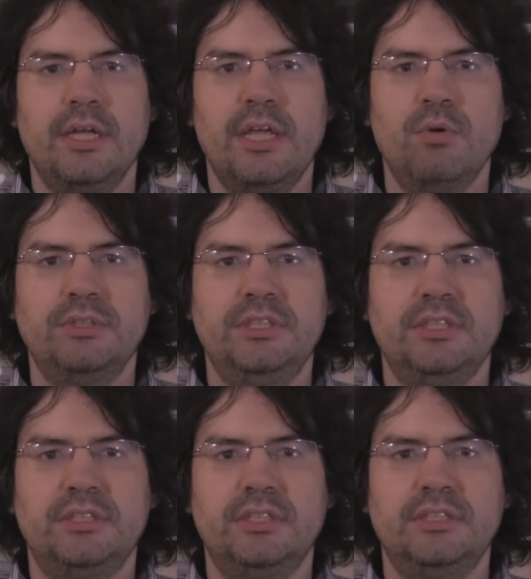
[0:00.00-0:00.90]
He was
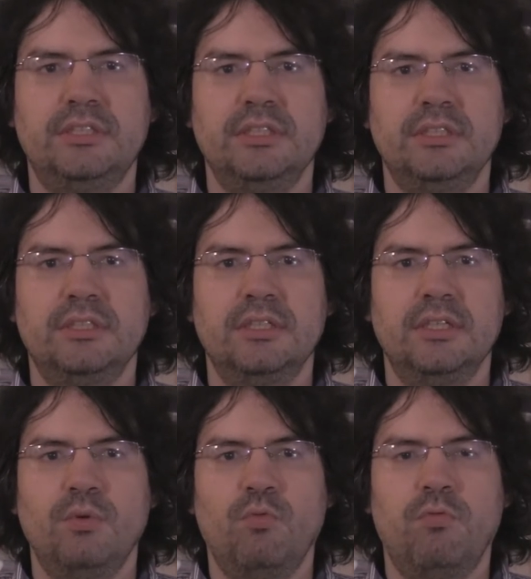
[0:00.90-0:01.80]
the assistant
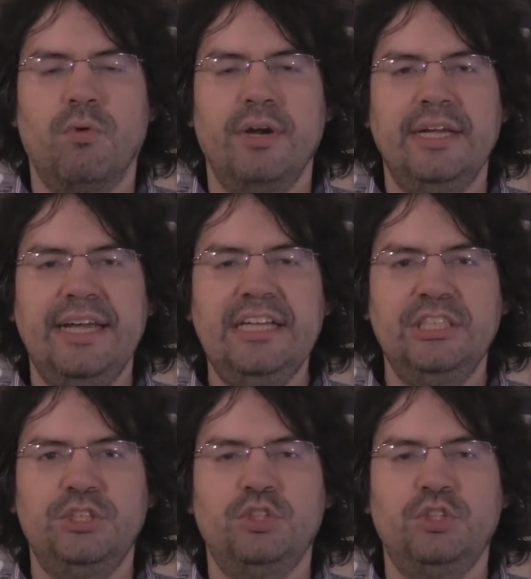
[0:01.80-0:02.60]
for Eiji